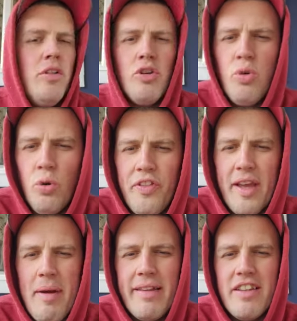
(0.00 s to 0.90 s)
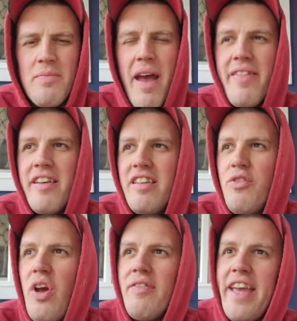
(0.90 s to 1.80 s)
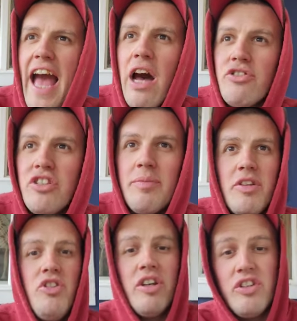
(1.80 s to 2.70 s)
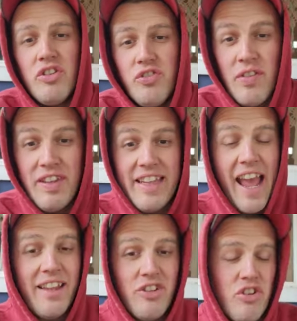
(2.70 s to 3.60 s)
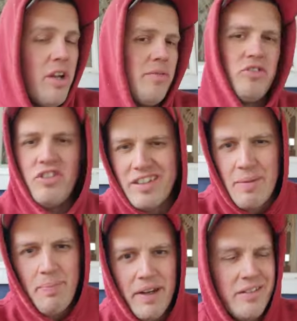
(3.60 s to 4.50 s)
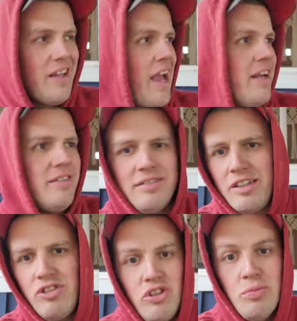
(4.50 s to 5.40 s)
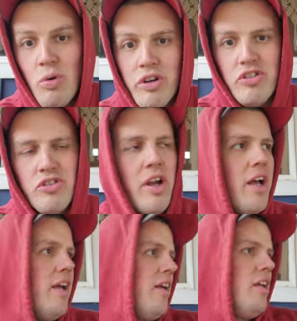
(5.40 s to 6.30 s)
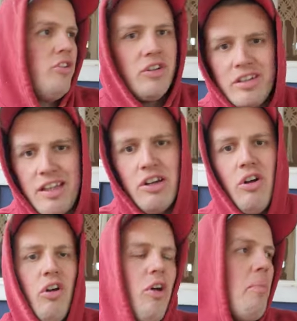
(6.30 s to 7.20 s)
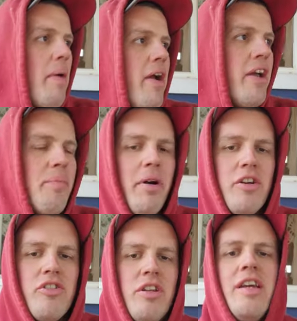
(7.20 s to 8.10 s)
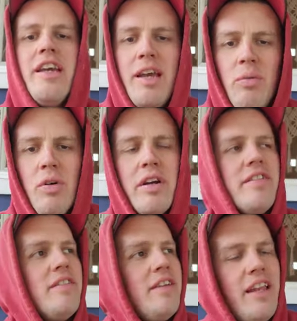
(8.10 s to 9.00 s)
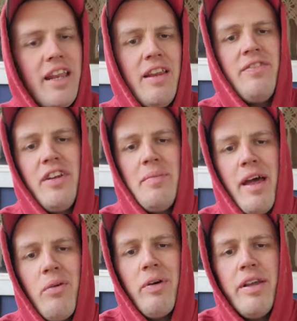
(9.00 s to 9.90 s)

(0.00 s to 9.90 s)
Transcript: The cool thing about this method is if you have cows or something, you can use 50 gallon drums, just get bigger tires and use more straw. You could dig a hole, bury it partially. It works in an infinite amount of